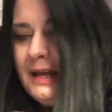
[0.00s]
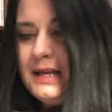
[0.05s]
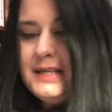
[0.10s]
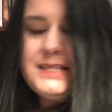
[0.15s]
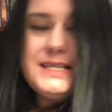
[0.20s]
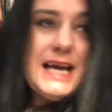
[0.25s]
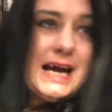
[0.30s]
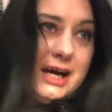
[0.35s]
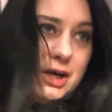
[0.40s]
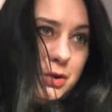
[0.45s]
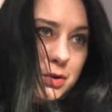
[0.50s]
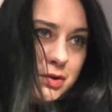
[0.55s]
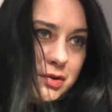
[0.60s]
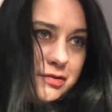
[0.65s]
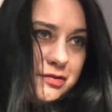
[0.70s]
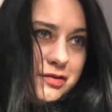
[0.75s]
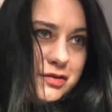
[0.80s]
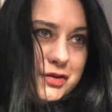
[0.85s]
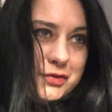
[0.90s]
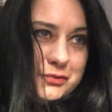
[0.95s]
It
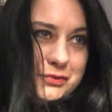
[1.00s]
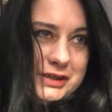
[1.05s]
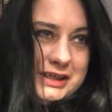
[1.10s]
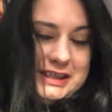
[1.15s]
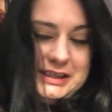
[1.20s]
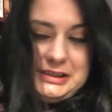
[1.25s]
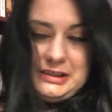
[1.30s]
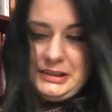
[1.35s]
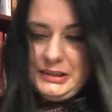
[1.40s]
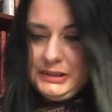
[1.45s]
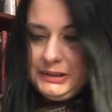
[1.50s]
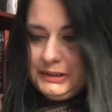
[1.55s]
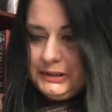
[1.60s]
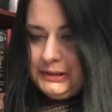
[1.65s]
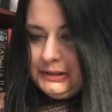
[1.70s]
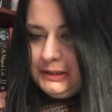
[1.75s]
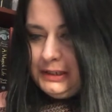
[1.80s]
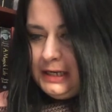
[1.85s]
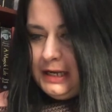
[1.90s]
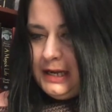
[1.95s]
tells the
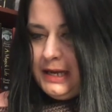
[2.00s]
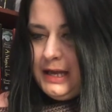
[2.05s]
reader